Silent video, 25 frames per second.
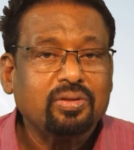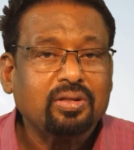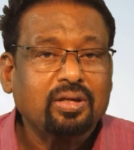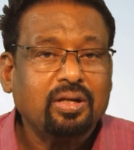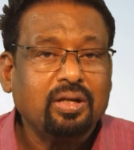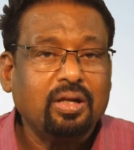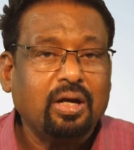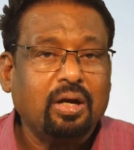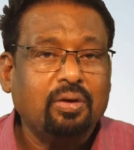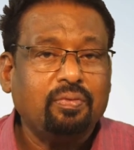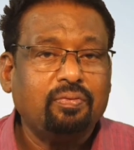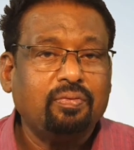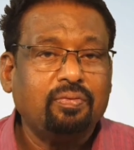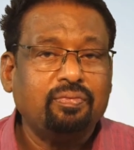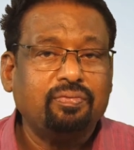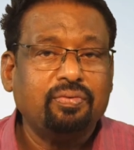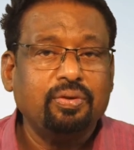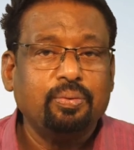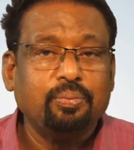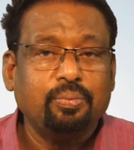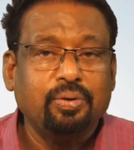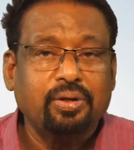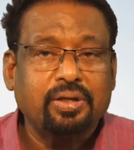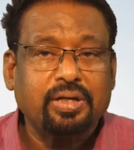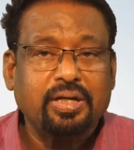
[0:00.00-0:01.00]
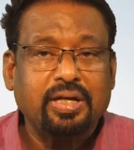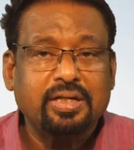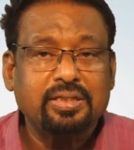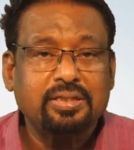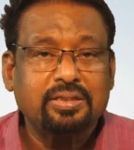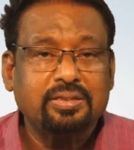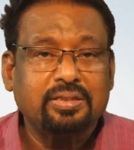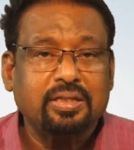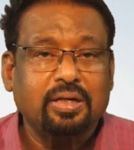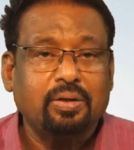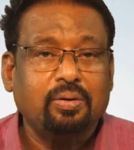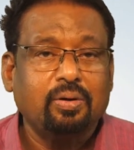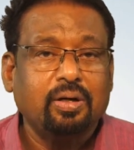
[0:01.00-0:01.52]
Now, a few more
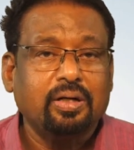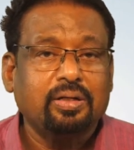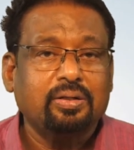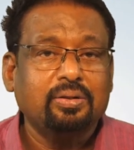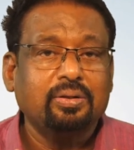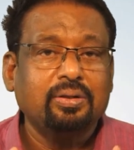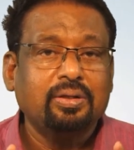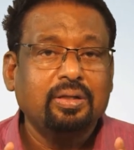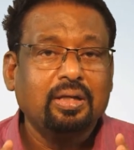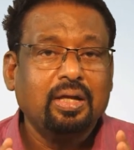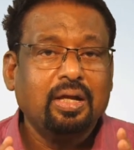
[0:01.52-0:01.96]
cases I'd like to.